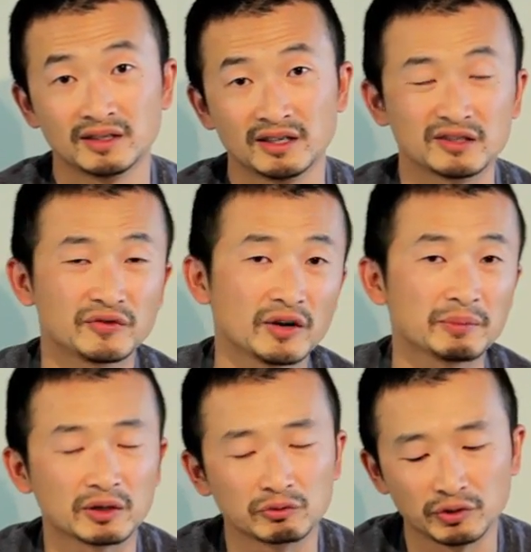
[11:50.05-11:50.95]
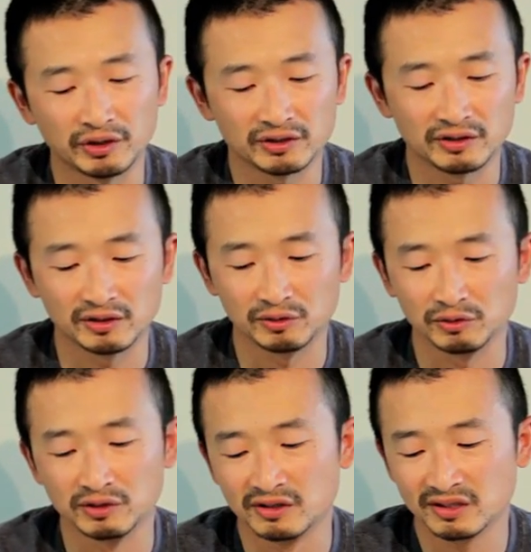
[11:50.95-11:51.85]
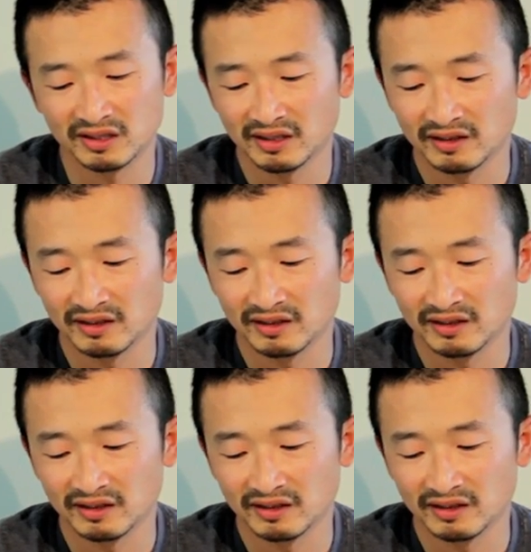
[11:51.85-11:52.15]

It's a fair amount of work. You can do this